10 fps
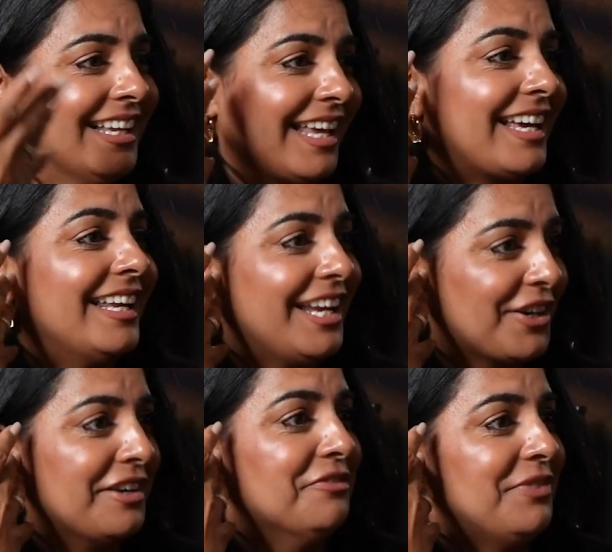
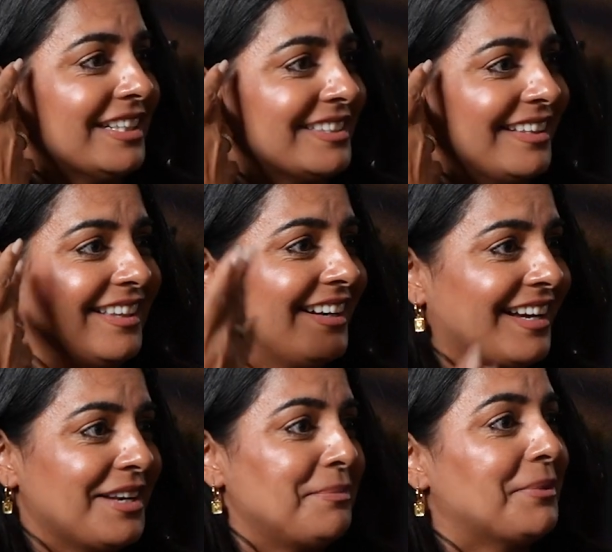ear infection, they're
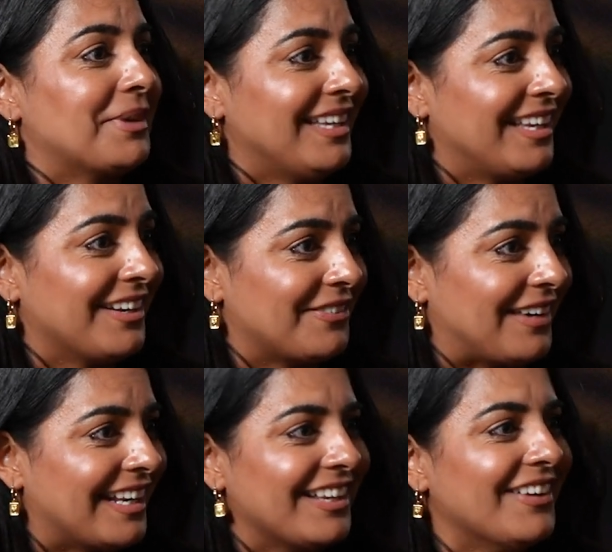not gonna be able to hear right.